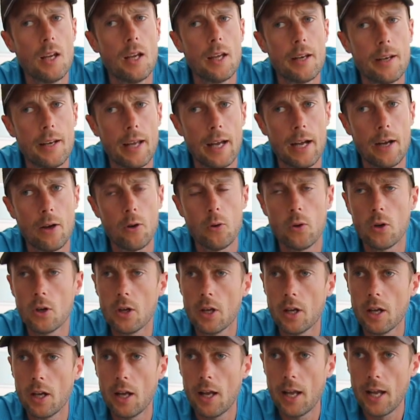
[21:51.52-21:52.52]
Now,
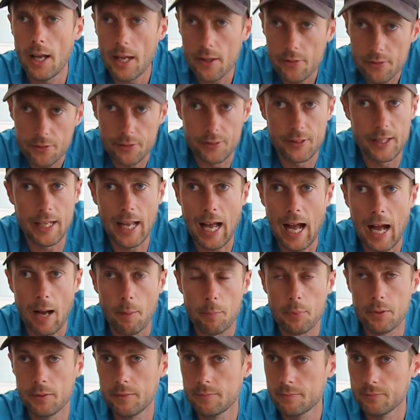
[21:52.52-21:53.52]
the
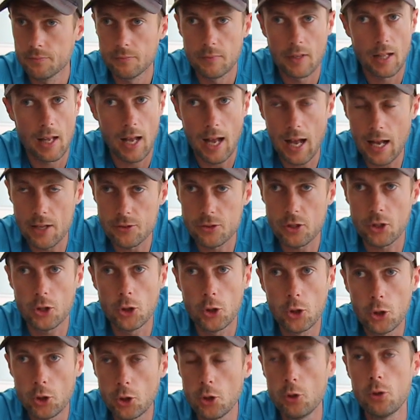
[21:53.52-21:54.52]
app has
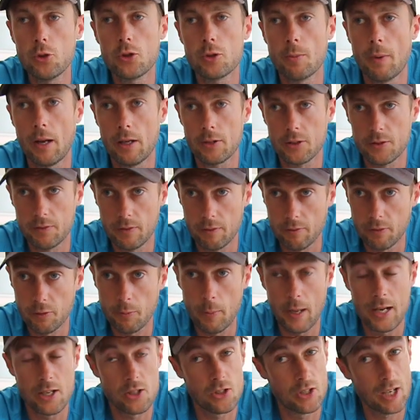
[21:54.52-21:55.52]
huge amounts of
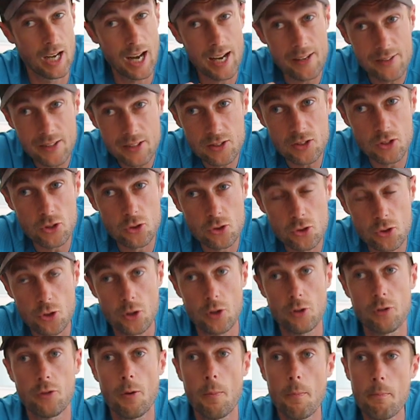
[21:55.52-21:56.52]
information, and this is
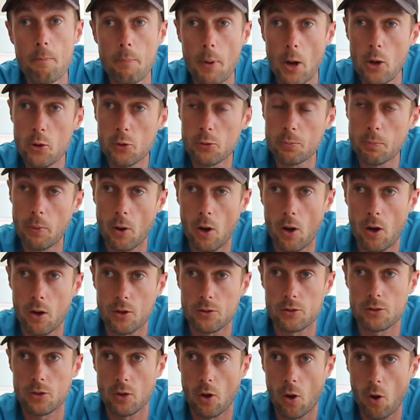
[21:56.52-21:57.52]
true for both
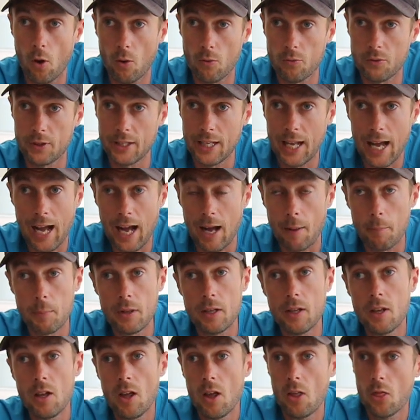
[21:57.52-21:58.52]
parts of the app.
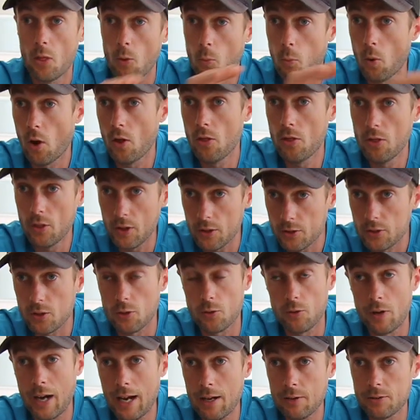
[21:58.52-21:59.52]
The one that's
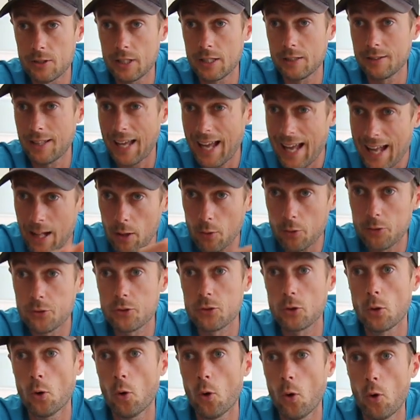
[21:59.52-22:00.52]
surrounding the health
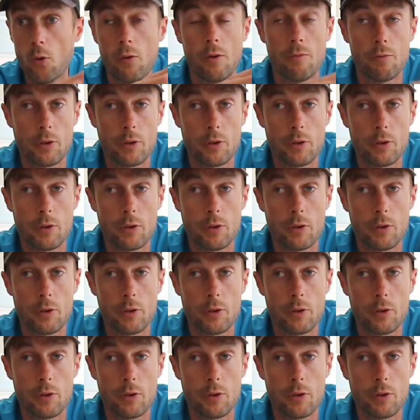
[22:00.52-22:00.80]
score and